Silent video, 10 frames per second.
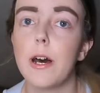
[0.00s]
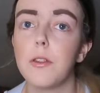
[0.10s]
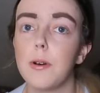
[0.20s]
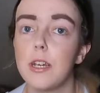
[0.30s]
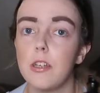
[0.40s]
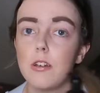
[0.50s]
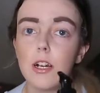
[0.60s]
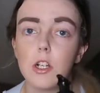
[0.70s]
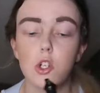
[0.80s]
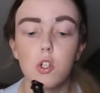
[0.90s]
by the way. You
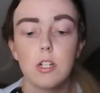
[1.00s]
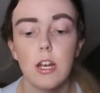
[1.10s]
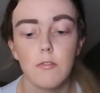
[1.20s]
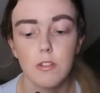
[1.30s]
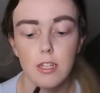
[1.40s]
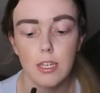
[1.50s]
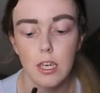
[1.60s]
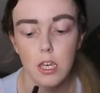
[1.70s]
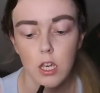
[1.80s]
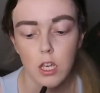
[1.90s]
guys should
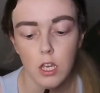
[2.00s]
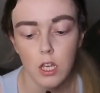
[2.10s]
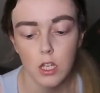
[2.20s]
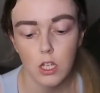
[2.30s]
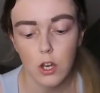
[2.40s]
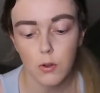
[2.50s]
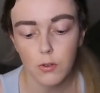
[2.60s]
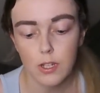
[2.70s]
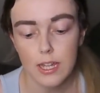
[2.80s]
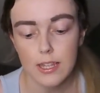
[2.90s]
definitely go
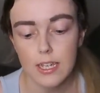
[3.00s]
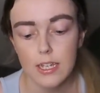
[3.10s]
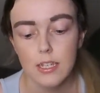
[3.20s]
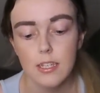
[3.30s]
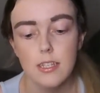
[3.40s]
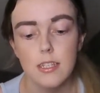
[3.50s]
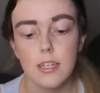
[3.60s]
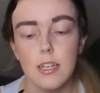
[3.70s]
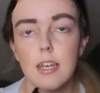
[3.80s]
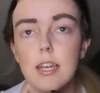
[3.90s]
get this.
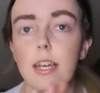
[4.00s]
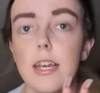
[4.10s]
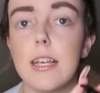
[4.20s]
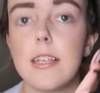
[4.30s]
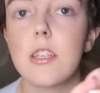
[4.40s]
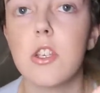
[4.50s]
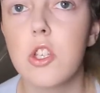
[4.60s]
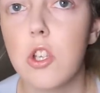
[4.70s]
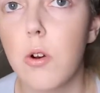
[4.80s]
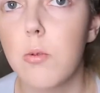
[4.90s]
It is
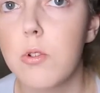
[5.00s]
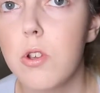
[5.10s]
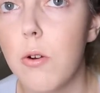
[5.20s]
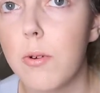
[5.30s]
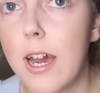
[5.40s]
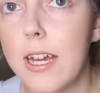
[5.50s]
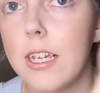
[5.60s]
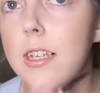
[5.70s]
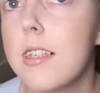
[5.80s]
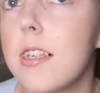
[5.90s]
so, so
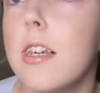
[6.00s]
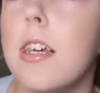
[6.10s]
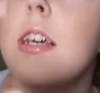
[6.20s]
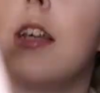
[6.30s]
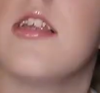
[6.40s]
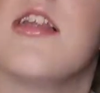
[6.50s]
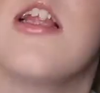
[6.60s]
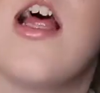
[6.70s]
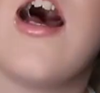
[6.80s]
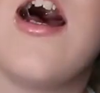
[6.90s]
nice.
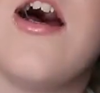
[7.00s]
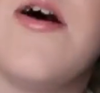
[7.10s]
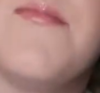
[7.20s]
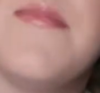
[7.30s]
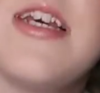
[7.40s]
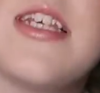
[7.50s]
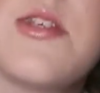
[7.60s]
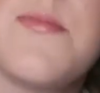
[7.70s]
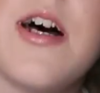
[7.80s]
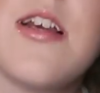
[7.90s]
It
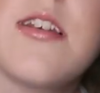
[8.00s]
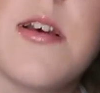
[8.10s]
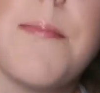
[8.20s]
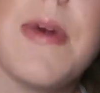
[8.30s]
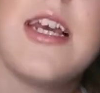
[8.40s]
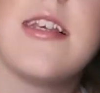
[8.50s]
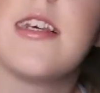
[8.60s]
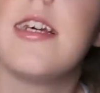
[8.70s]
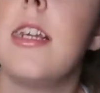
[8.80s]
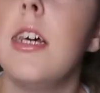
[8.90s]
smells
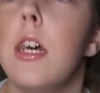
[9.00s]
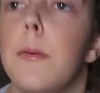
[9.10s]
amazing.